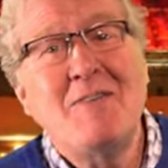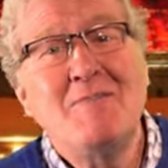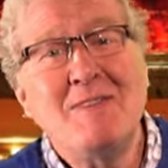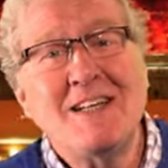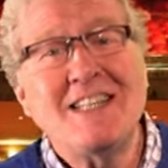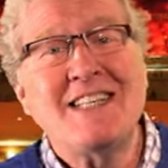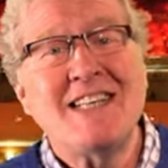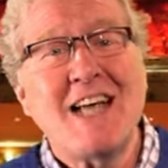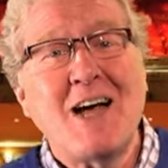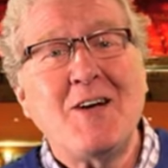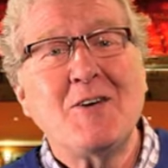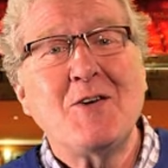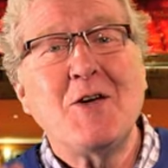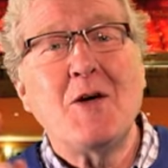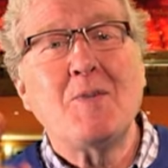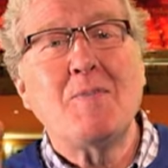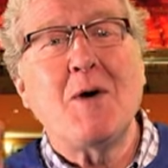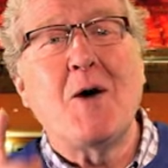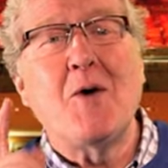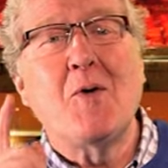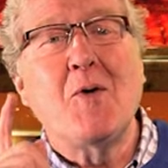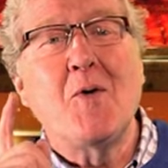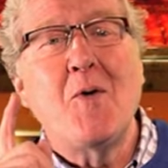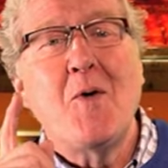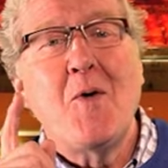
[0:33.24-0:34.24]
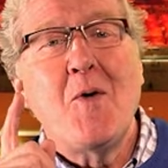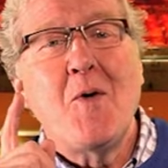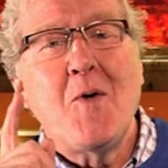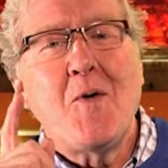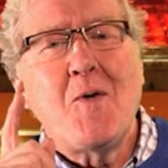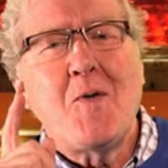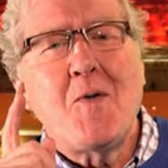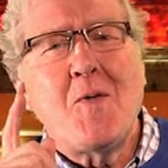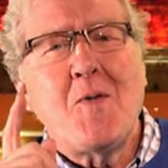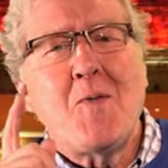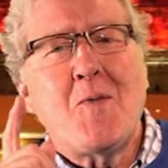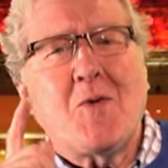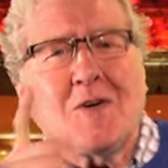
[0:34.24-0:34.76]
let me tell you about
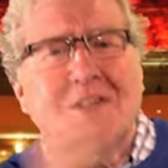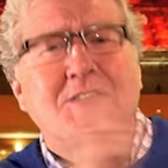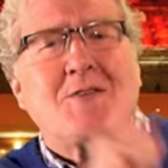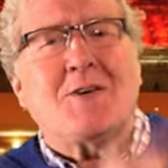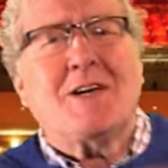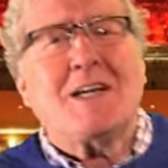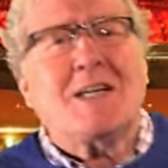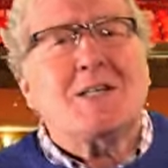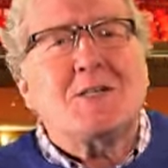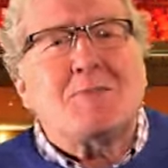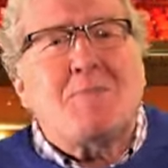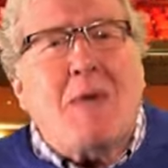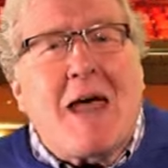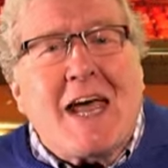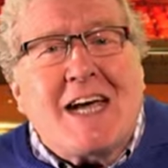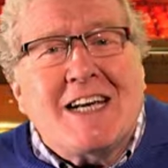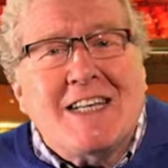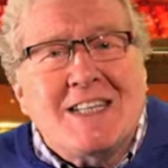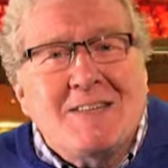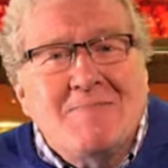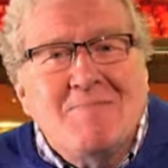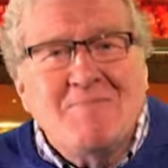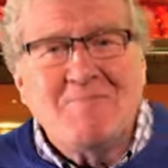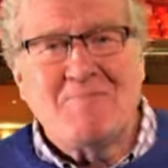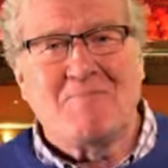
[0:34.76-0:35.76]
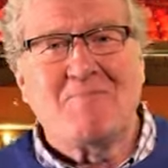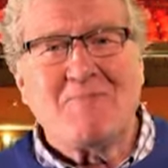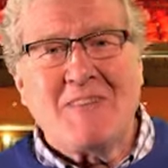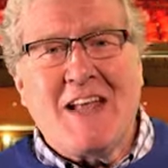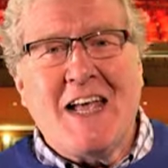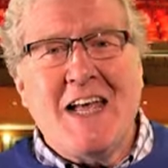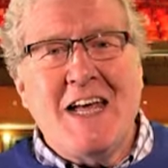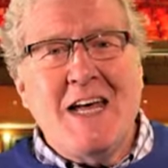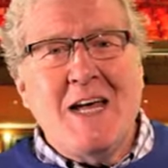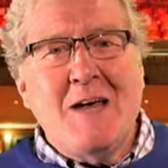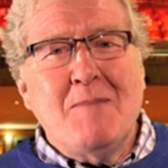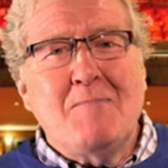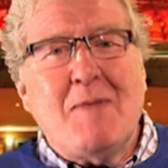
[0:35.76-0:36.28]
what to expect.
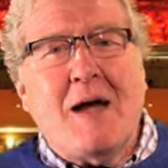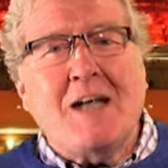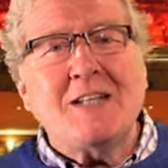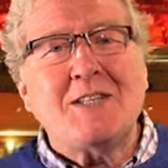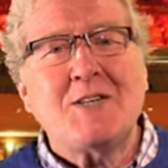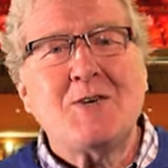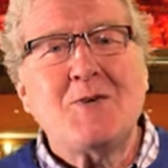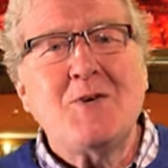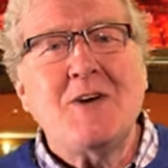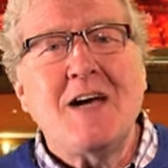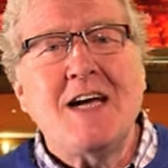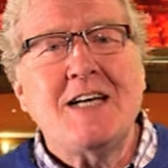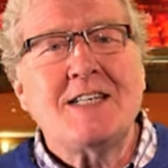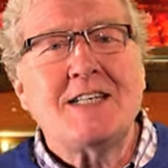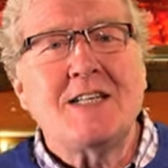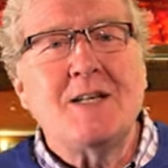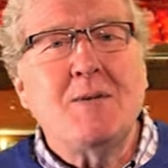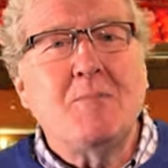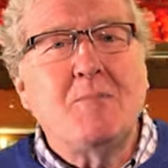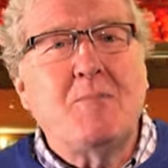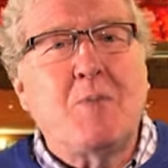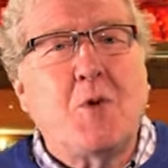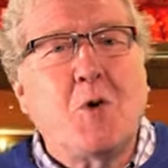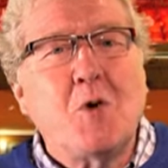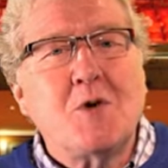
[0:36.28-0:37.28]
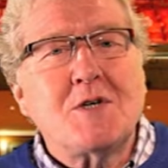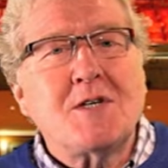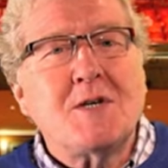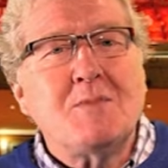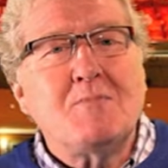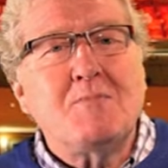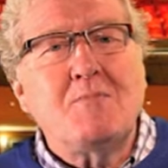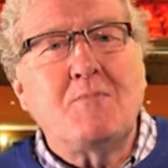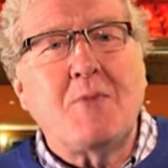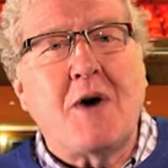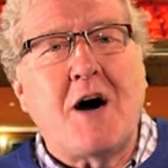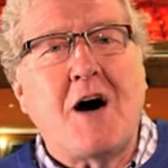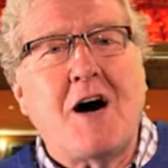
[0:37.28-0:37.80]
Panto is an
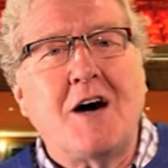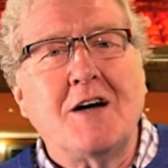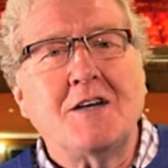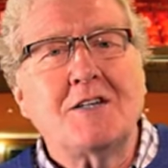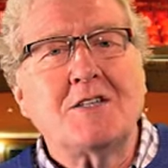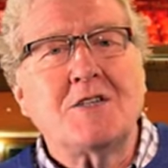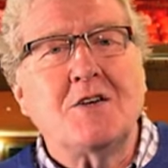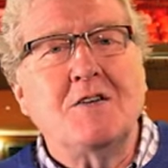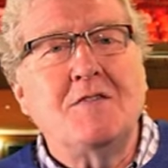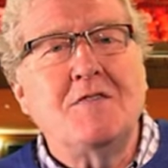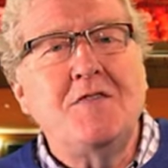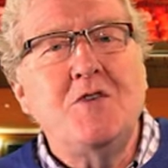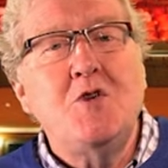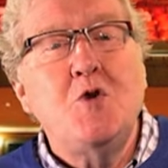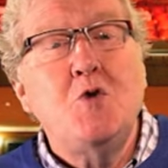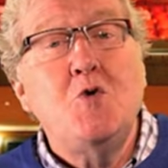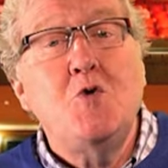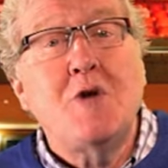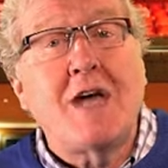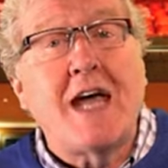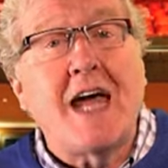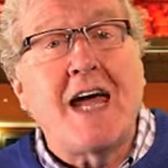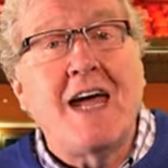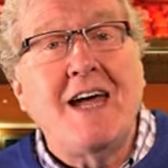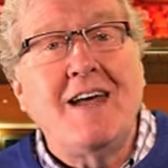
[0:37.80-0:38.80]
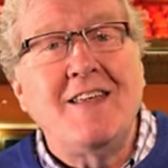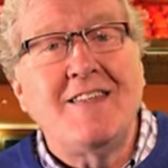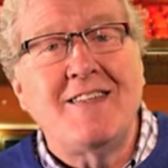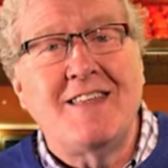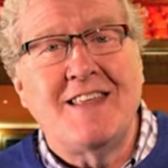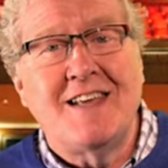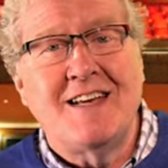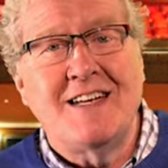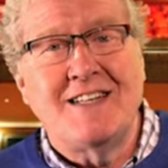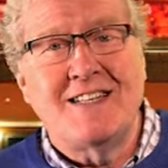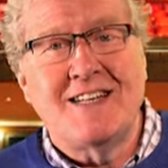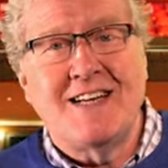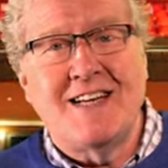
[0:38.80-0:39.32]
important part of UK
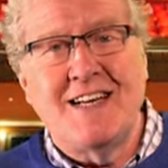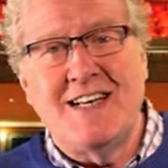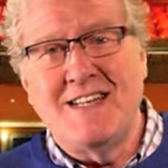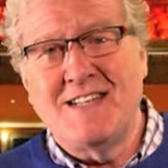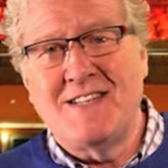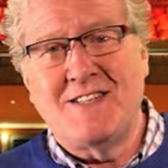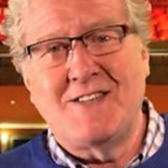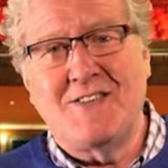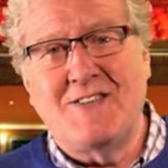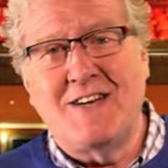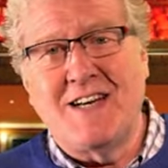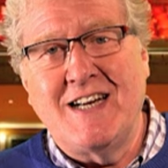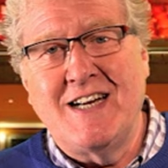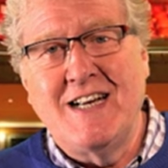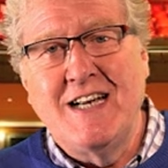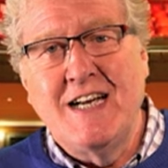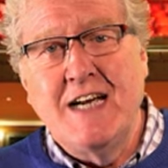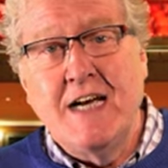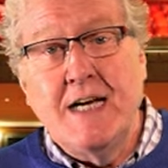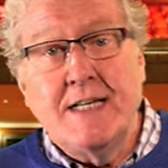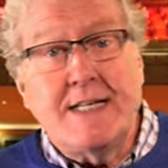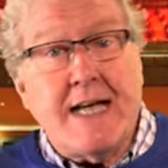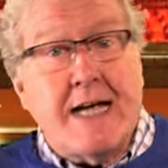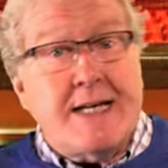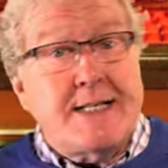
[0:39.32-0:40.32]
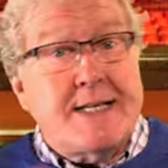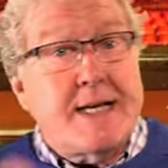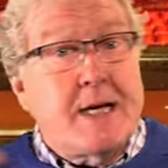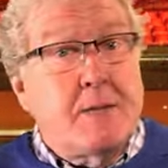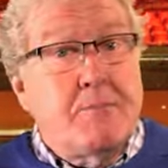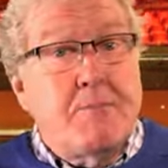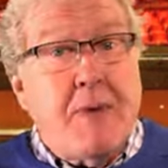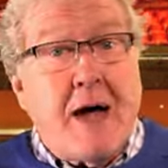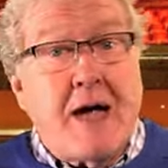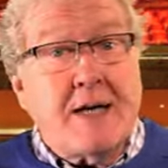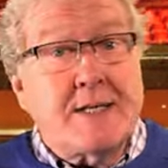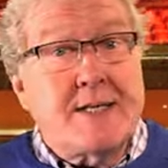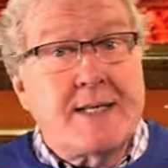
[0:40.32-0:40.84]
theatre history, dating
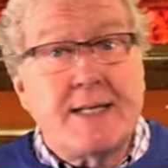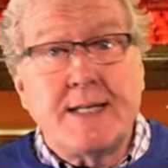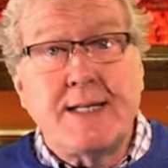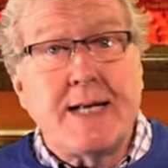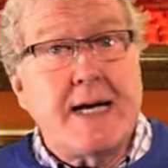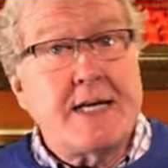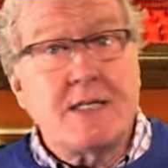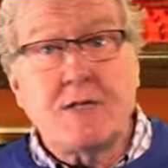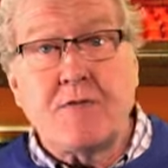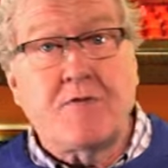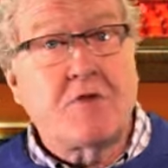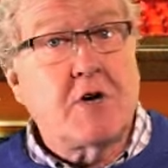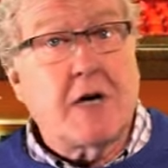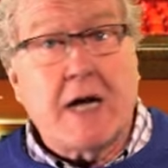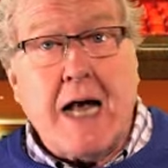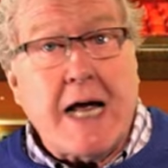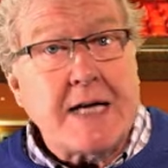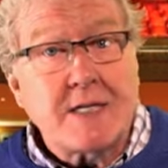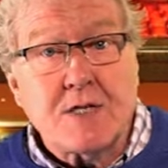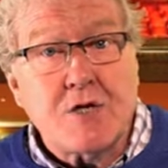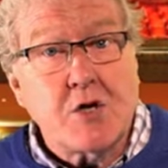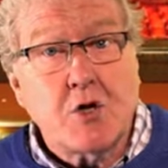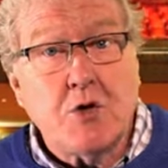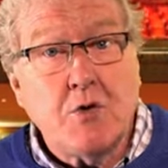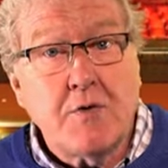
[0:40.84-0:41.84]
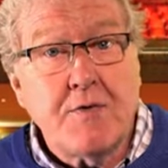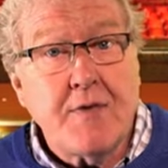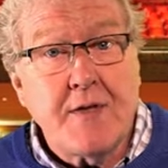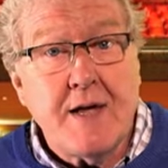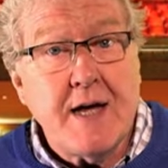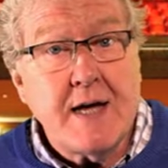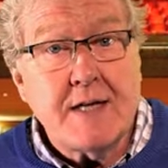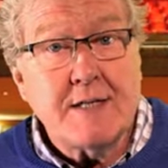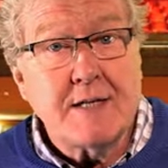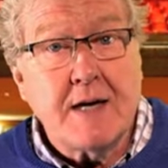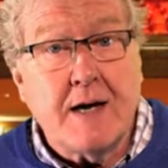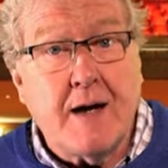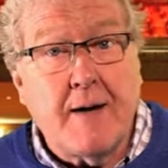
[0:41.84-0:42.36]
back to the days of classical
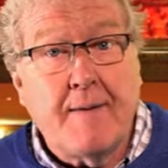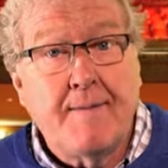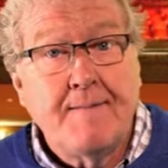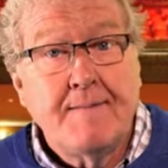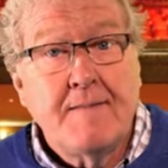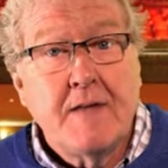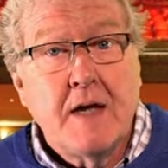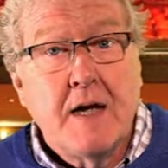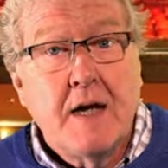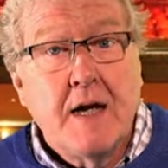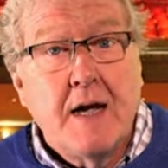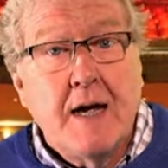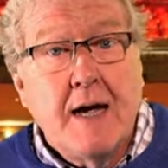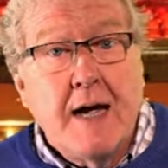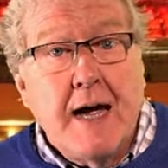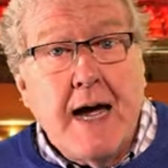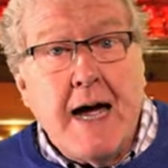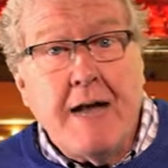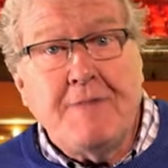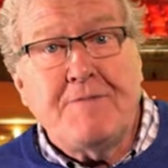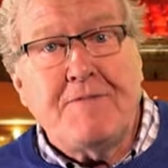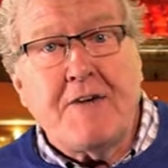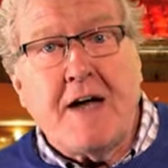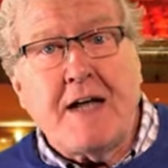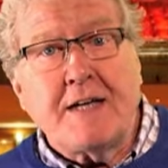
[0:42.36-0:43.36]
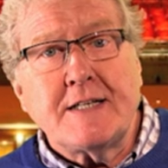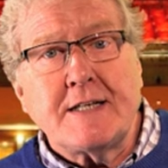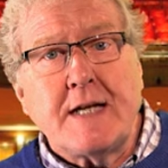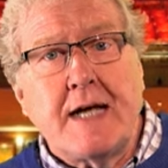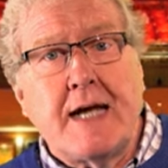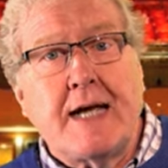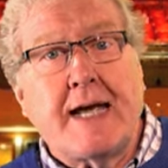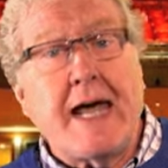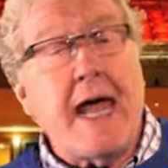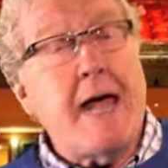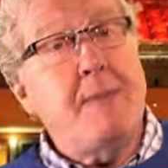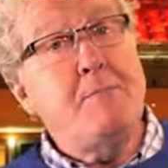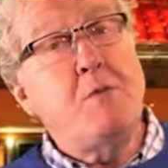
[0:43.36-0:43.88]
theatre. In fact,
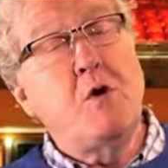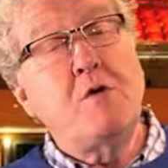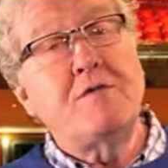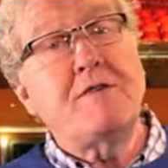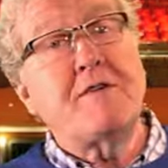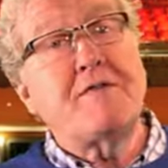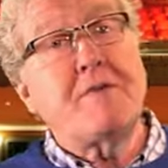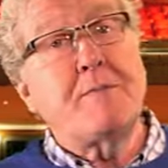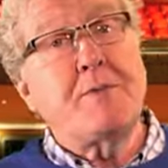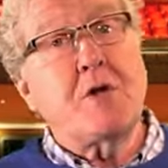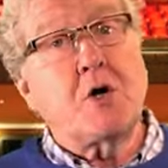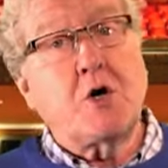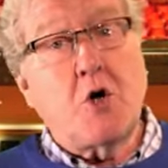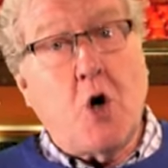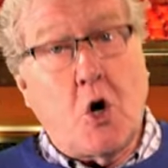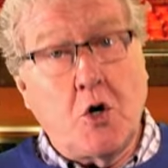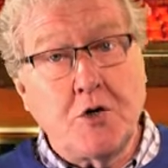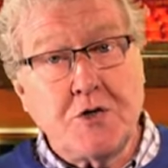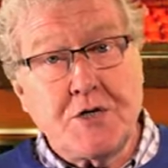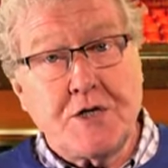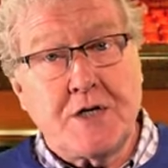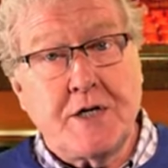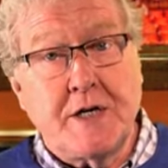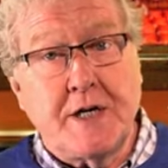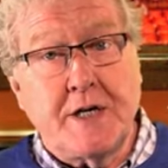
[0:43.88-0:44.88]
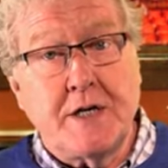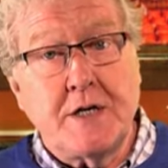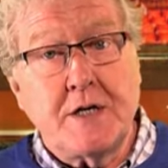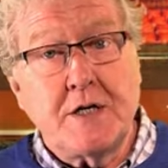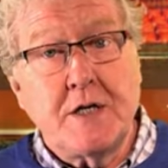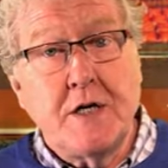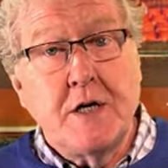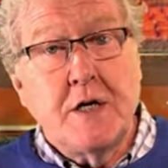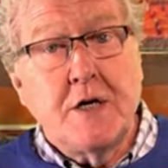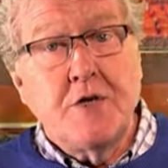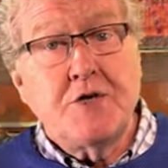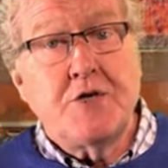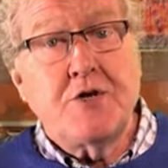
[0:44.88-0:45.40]
it came over from the continent
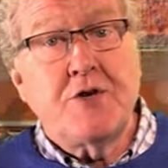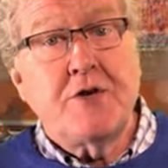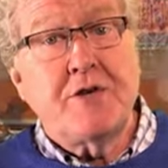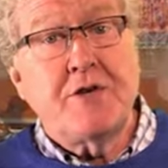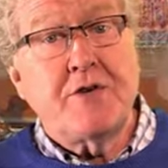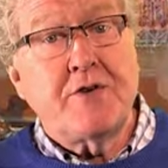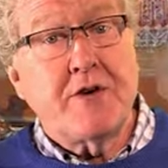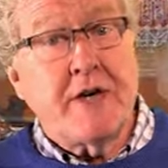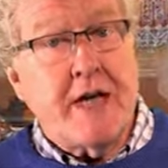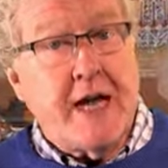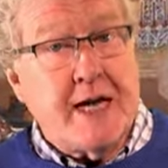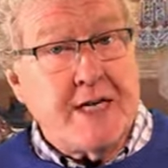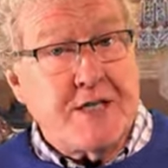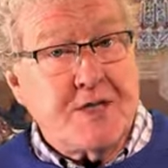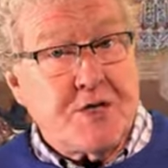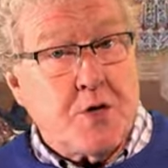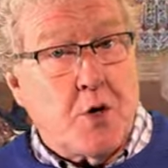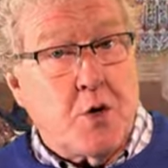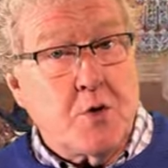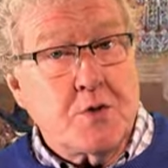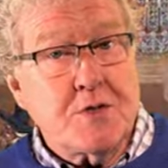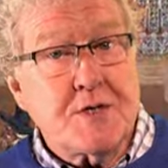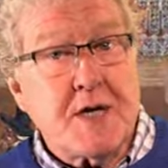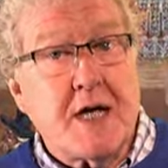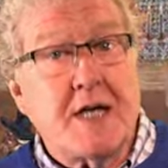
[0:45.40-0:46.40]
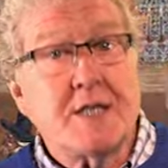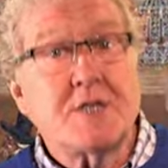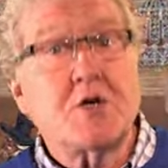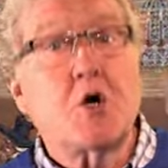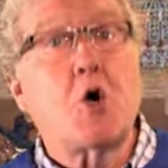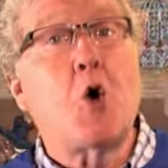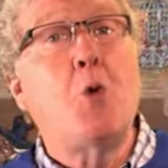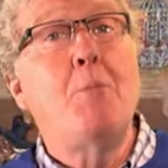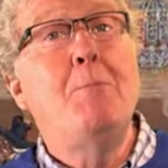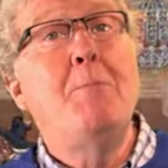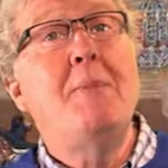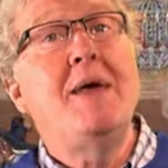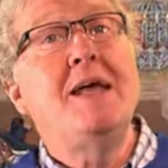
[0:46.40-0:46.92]
during the Renaissance as
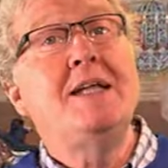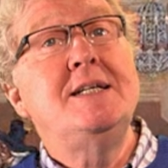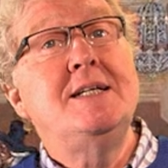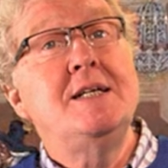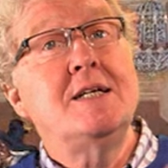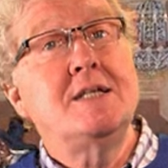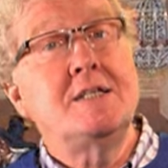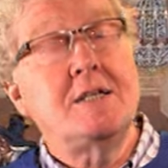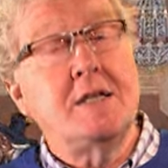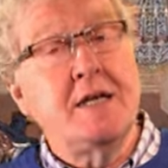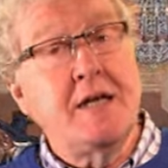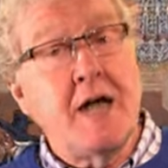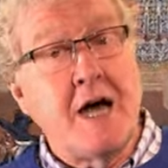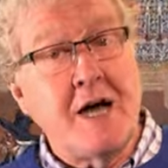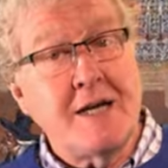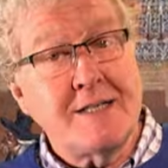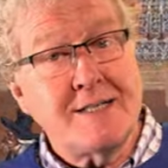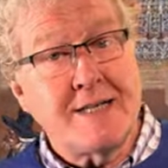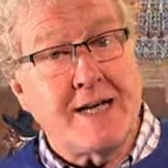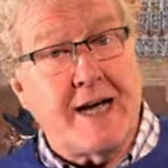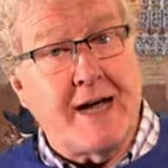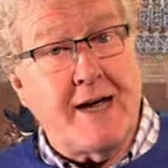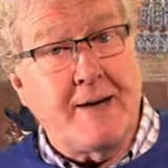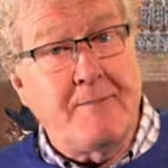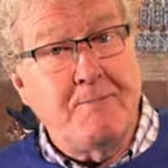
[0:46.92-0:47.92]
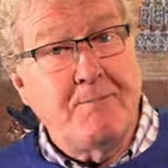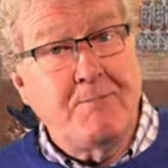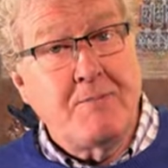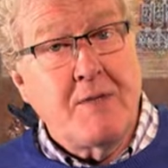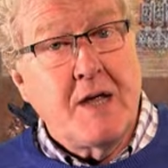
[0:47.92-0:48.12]
commedia dell'arte.